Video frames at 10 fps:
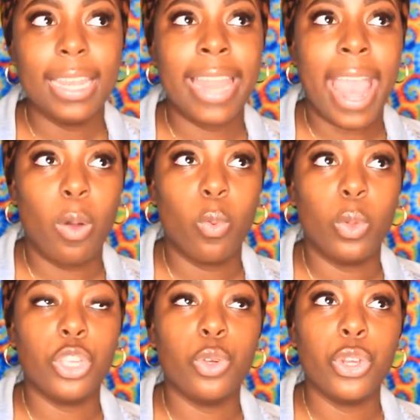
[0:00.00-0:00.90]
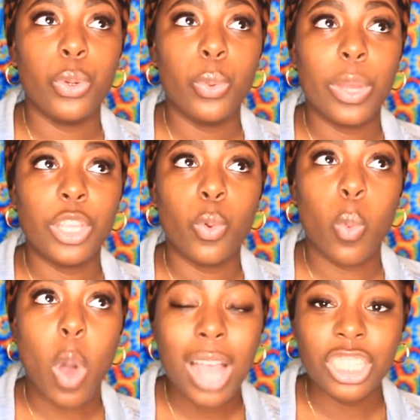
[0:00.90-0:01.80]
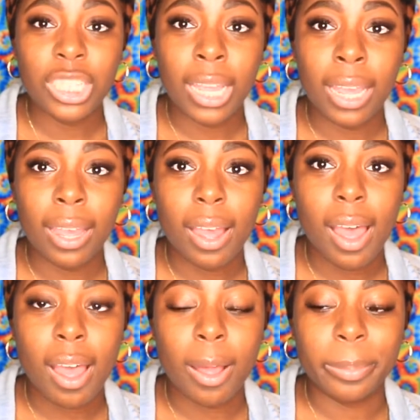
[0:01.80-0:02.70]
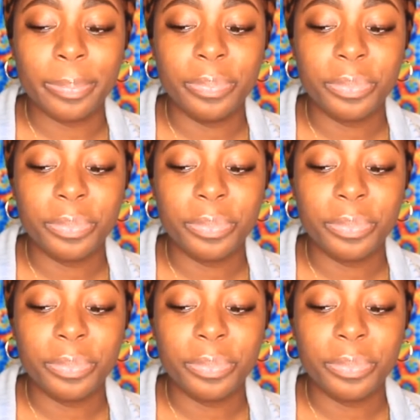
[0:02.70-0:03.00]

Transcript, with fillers: Now, when you, you when you're washing um,